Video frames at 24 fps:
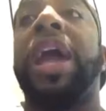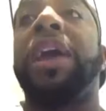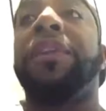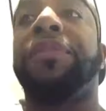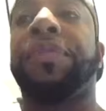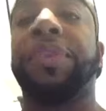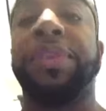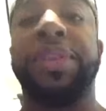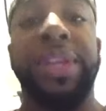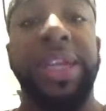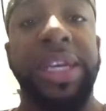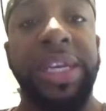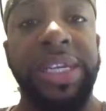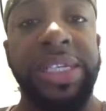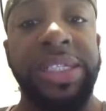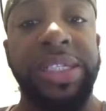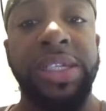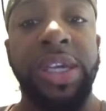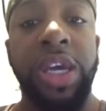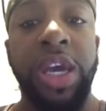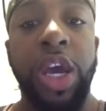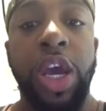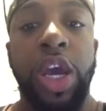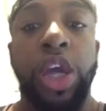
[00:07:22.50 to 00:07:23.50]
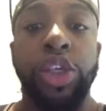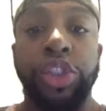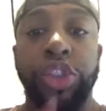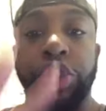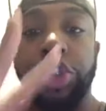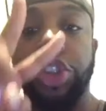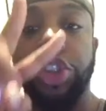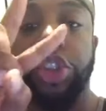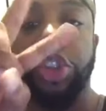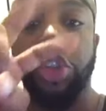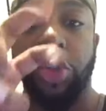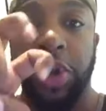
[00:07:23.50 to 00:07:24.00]
for these
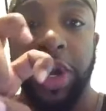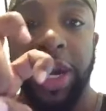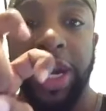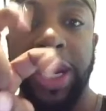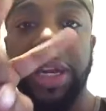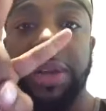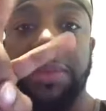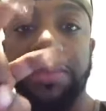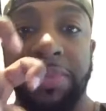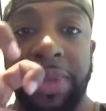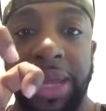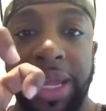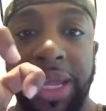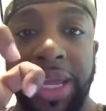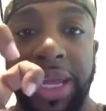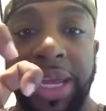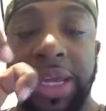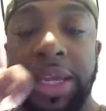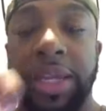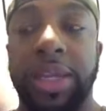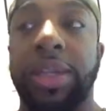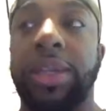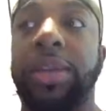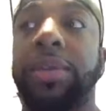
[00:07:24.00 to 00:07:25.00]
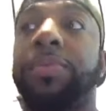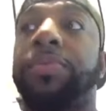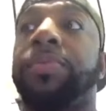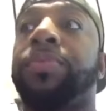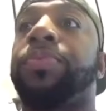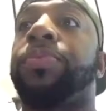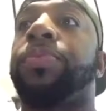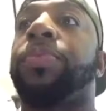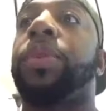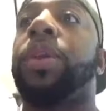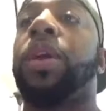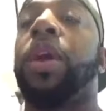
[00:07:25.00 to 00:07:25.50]
straight men,
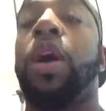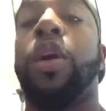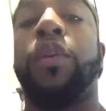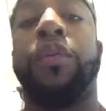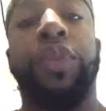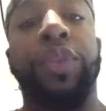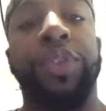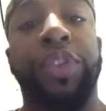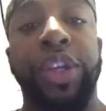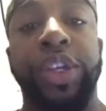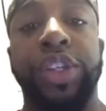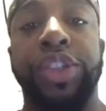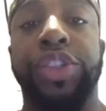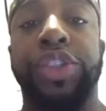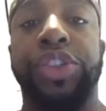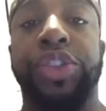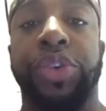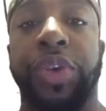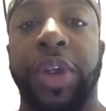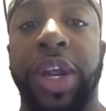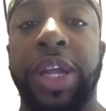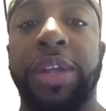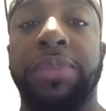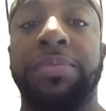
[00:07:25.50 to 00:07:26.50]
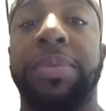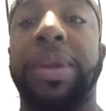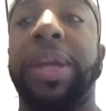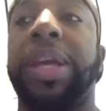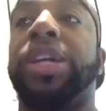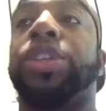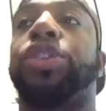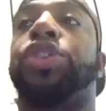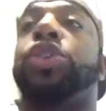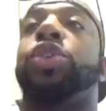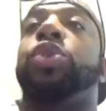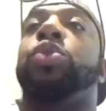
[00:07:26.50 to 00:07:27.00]
for these straight men
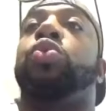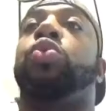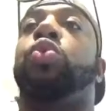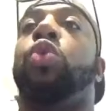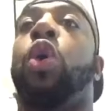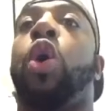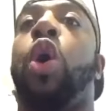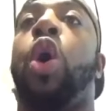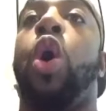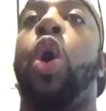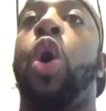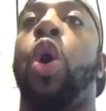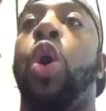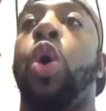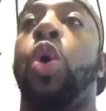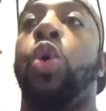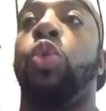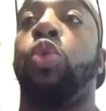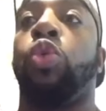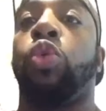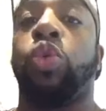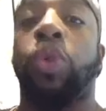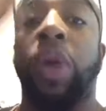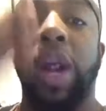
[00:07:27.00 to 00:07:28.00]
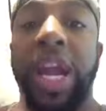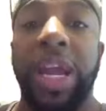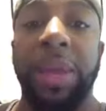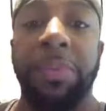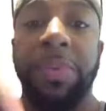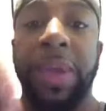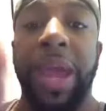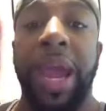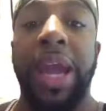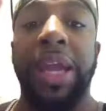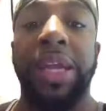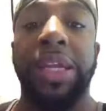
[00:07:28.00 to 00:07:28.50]
to rape
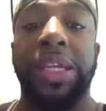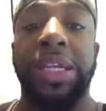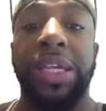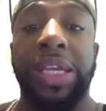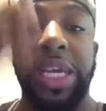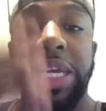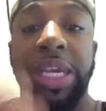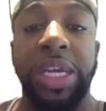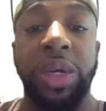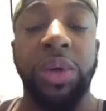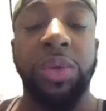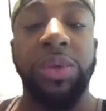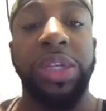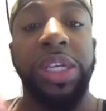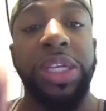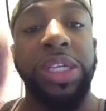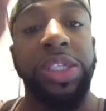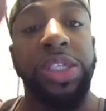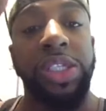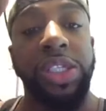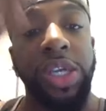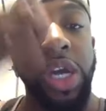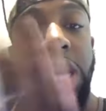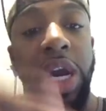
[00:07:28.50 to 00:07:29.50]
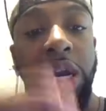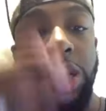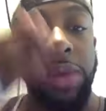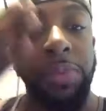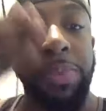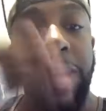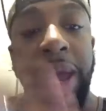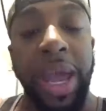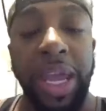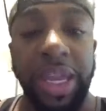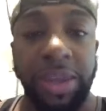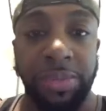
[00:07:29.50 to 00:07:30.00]
and kill these young
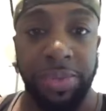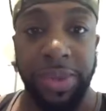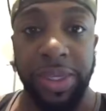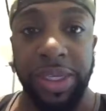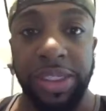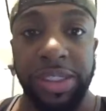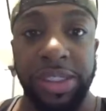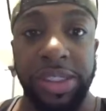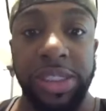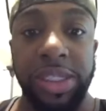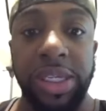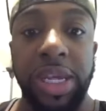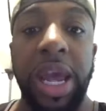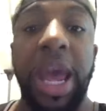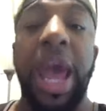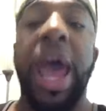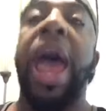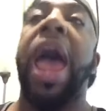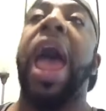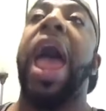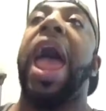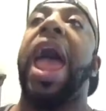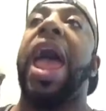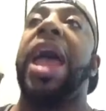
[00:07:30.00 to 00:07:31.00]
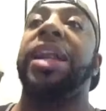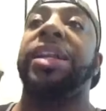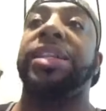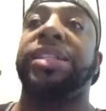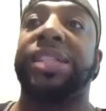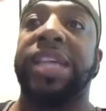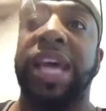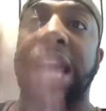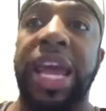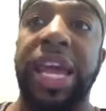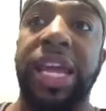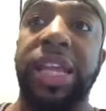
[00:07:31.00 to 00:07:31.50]
babies and
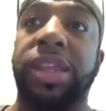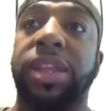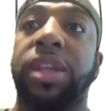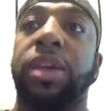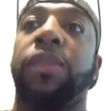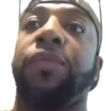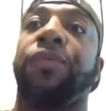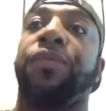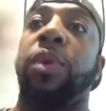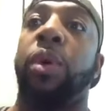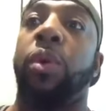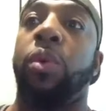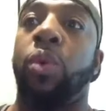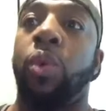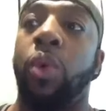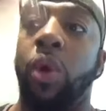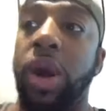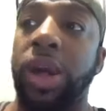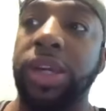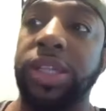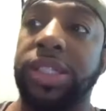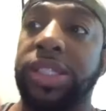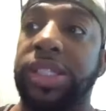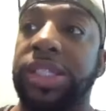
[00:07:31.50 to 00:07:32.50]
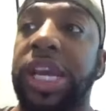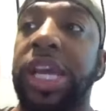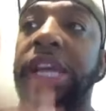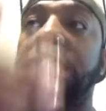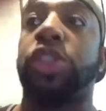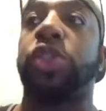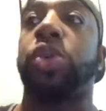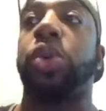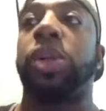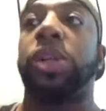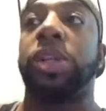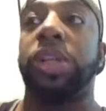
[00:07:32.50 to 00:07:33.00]
take them from one state
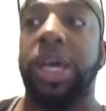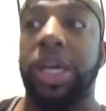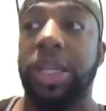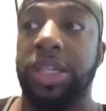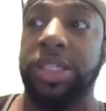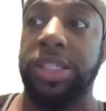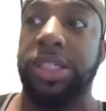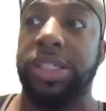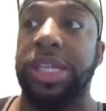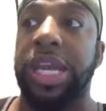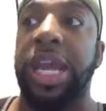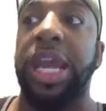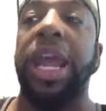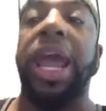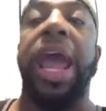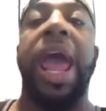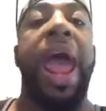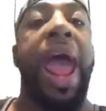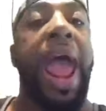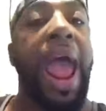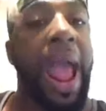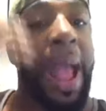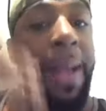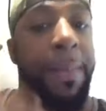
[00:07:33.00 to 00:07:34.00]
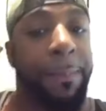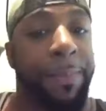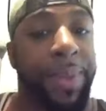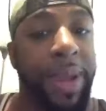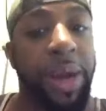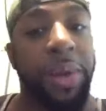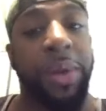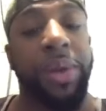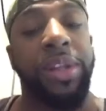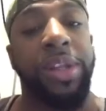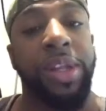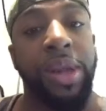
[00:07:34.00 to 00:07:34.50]
to another state and
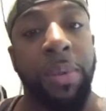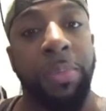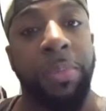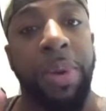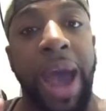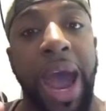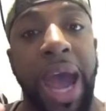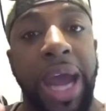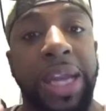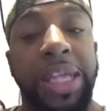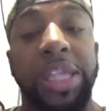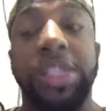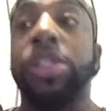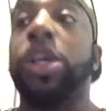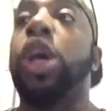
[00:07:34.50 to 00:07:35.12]
bury their bodies.